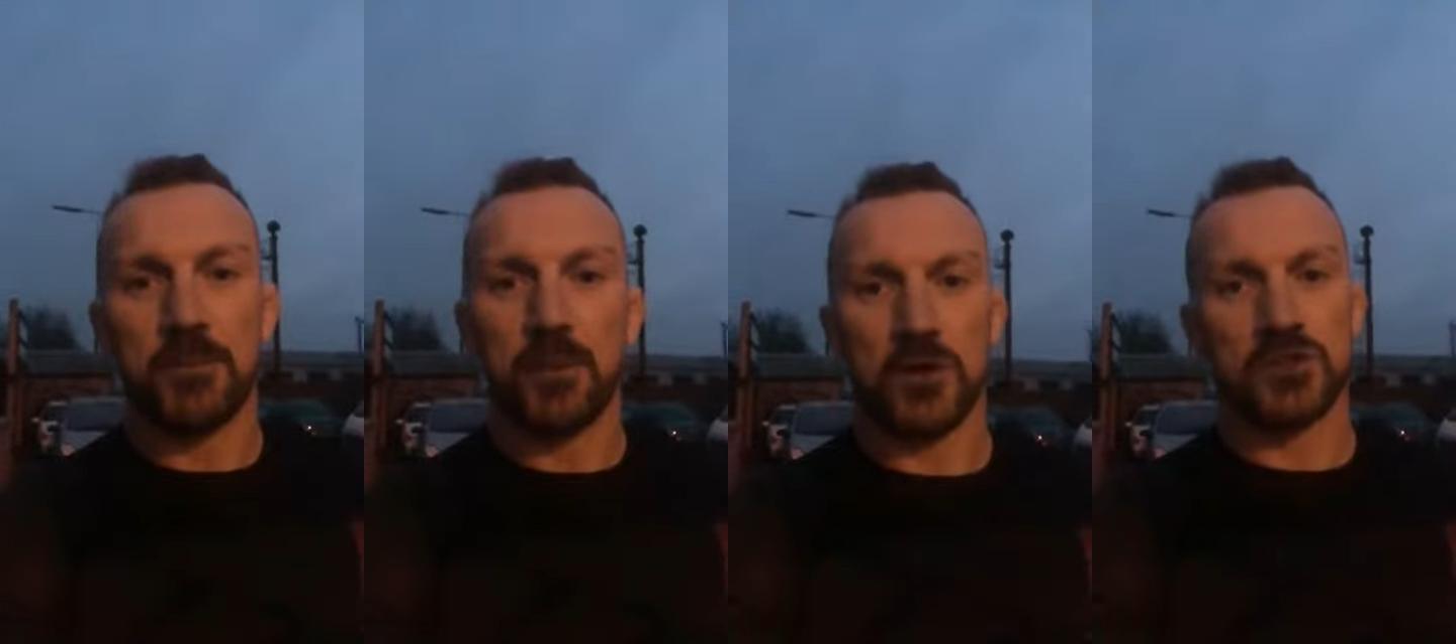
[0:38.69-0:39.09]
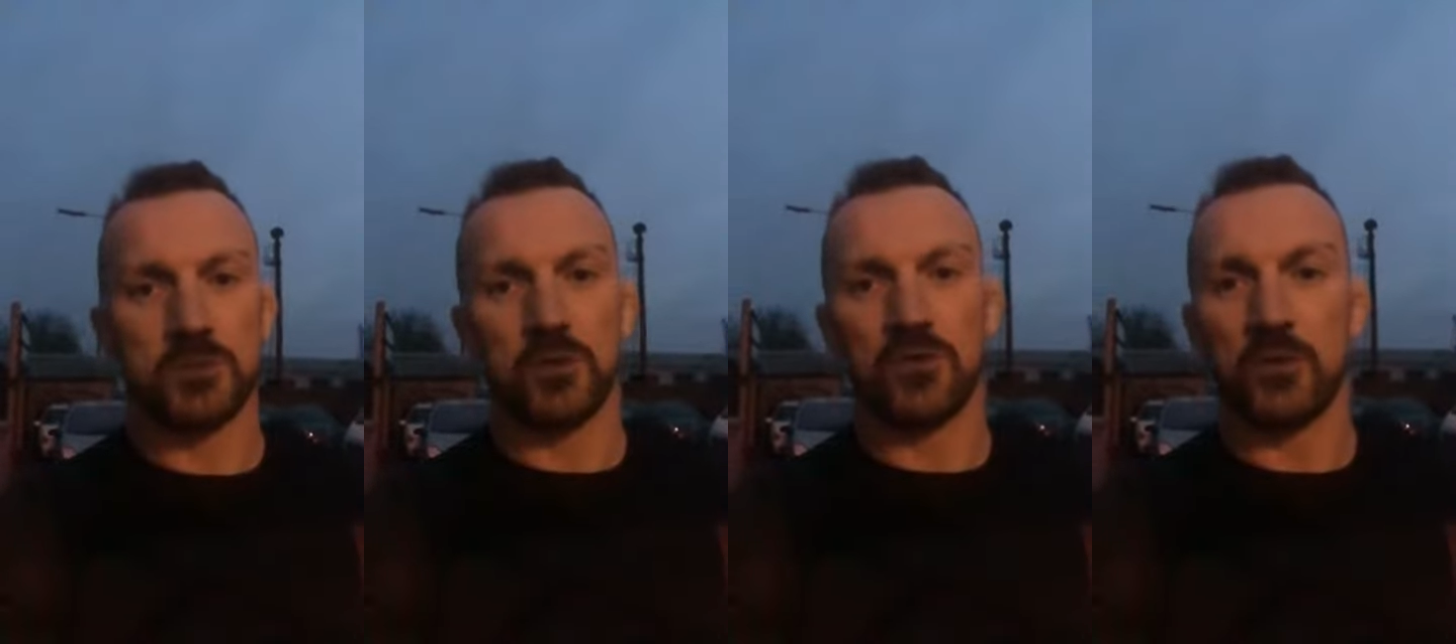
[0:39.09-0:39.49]

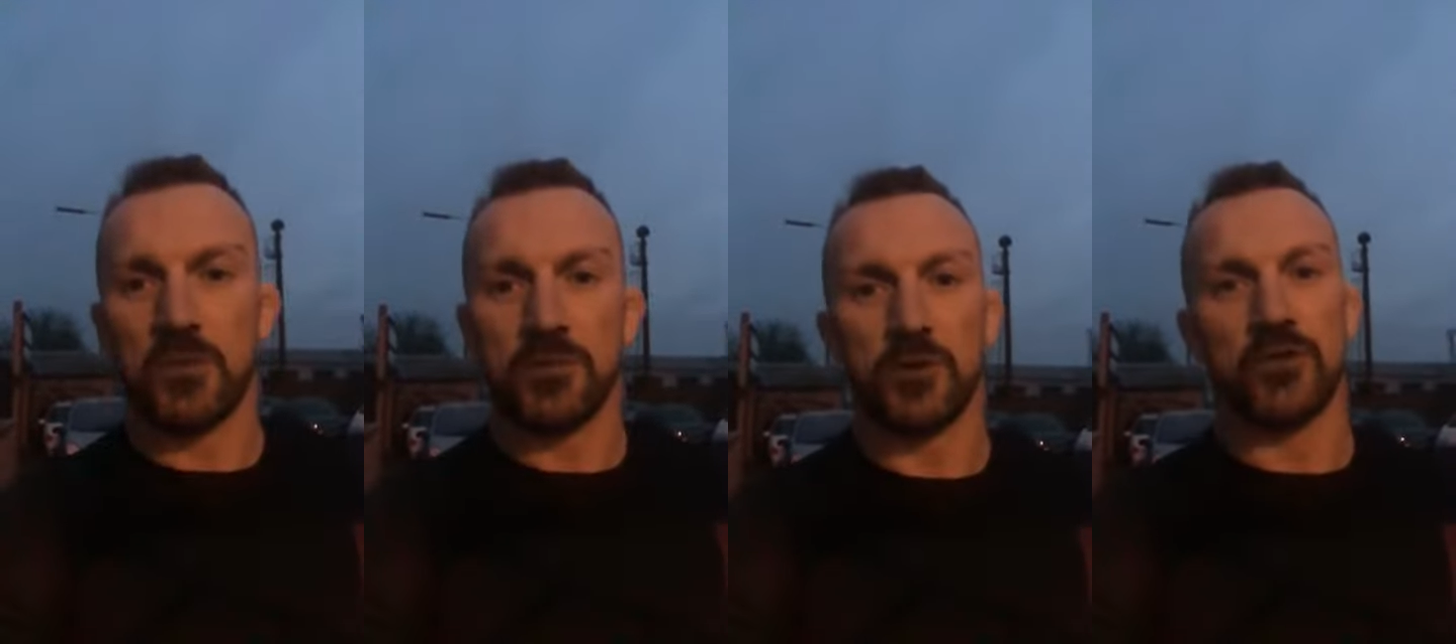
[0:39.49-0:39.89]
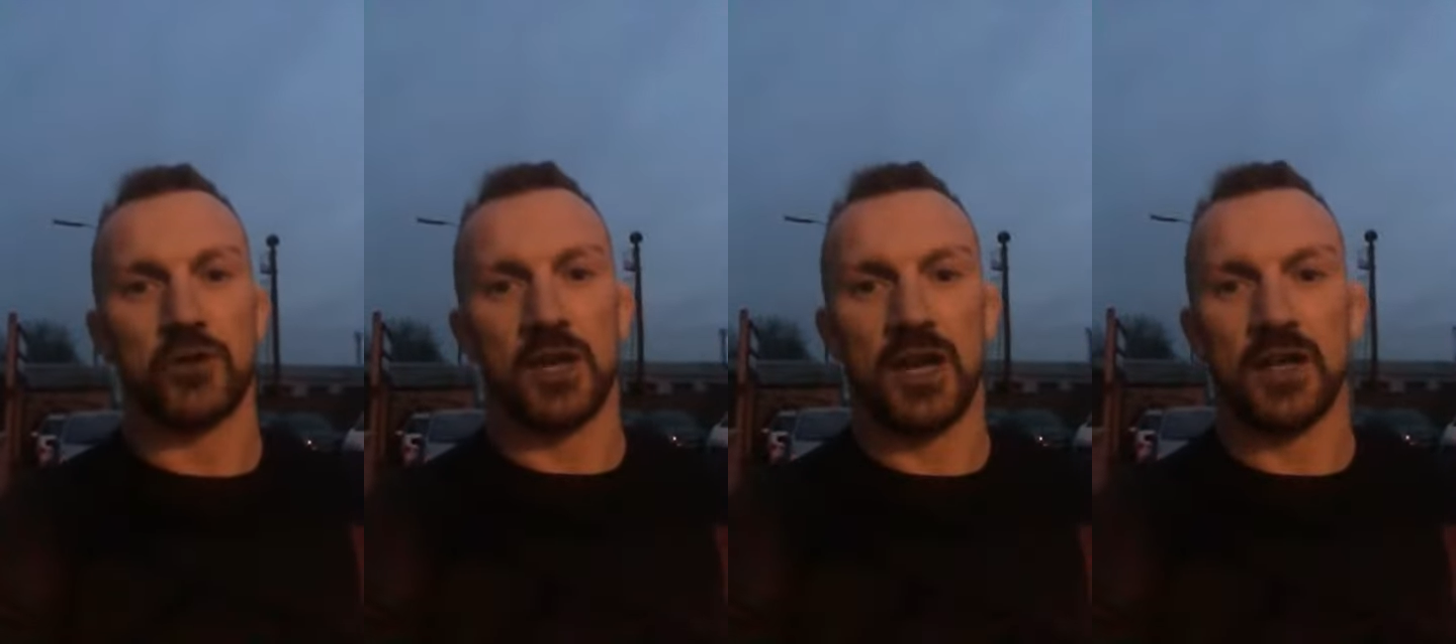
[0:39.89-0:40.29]
possible for my beautiful
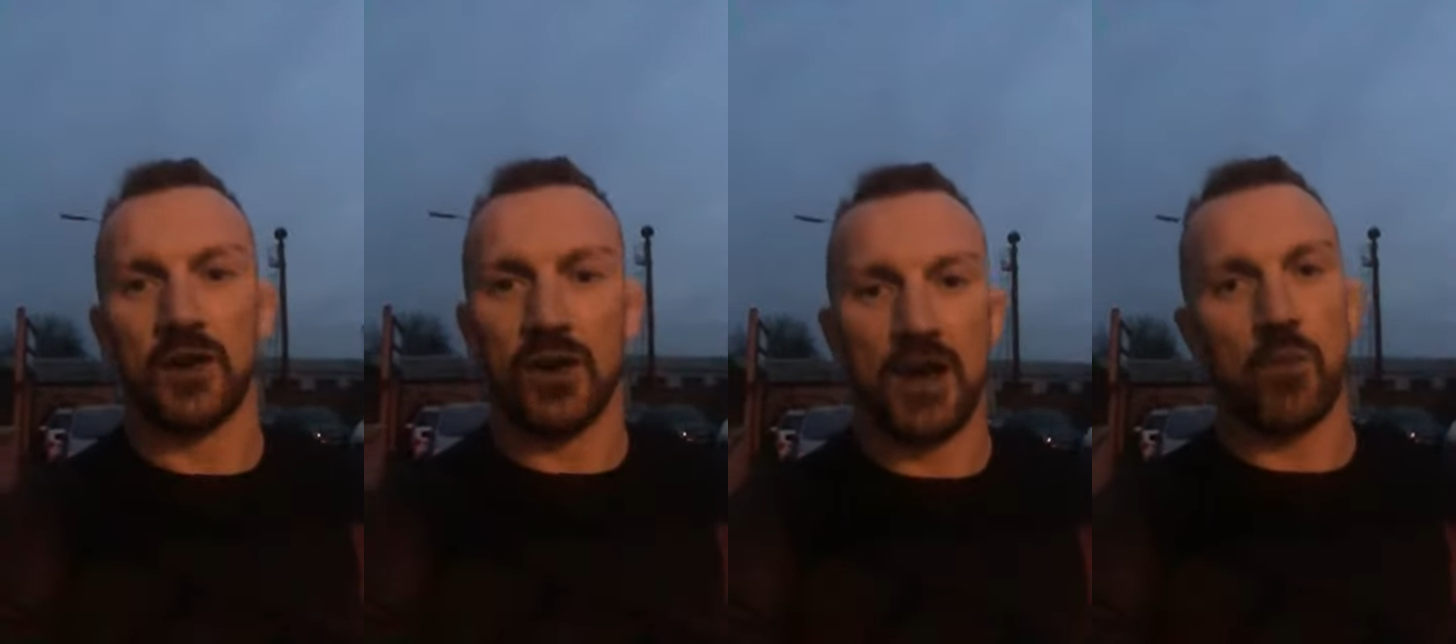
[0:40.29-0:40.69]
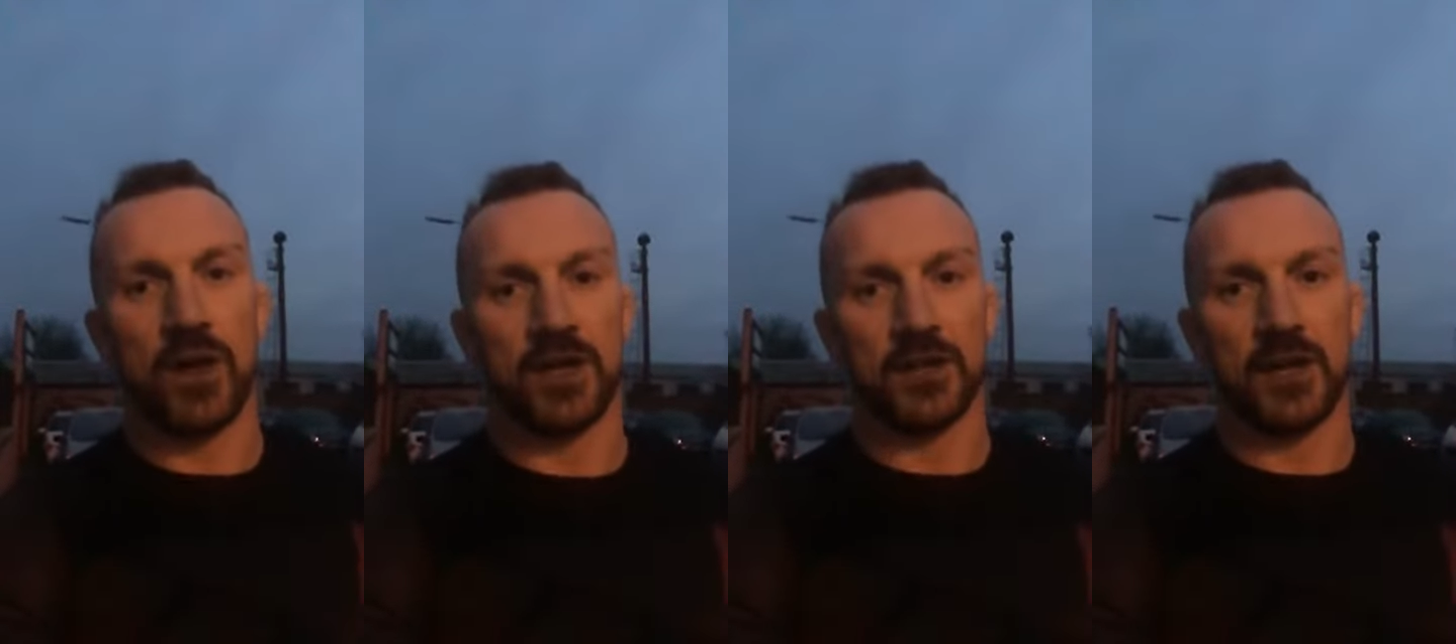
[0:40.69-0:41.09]
lady on our
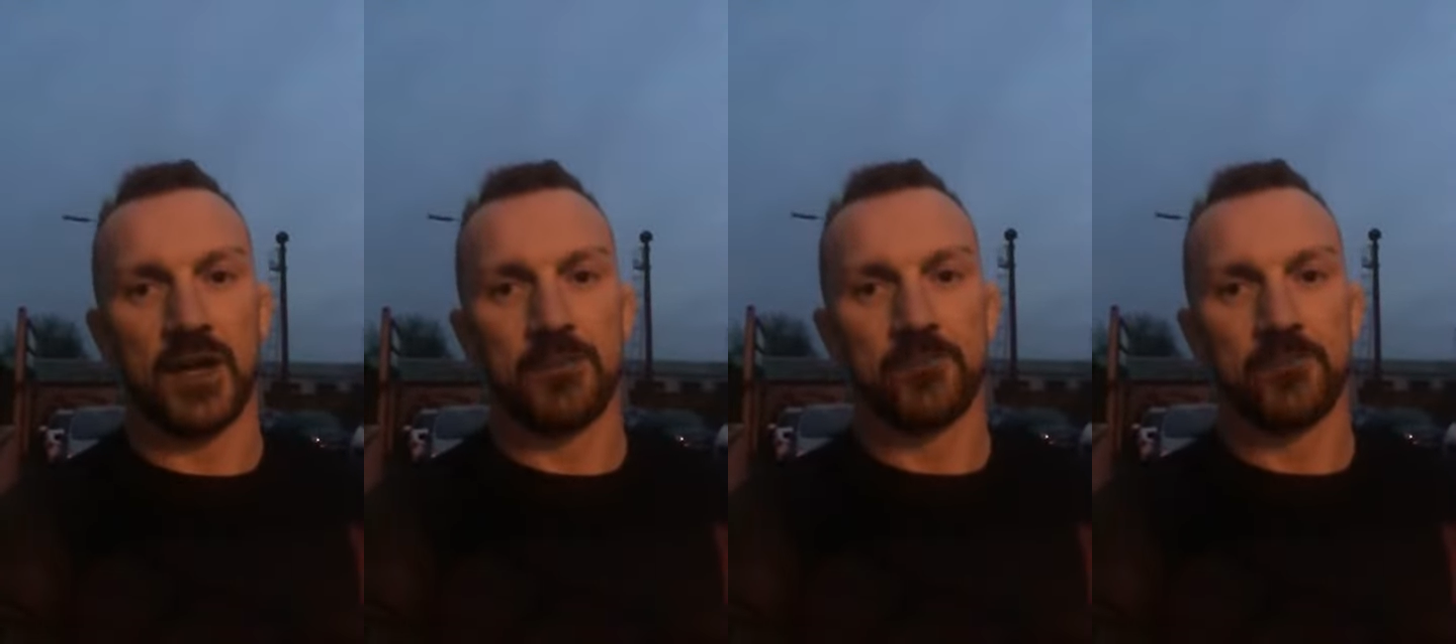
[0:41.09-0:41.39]
wedding day.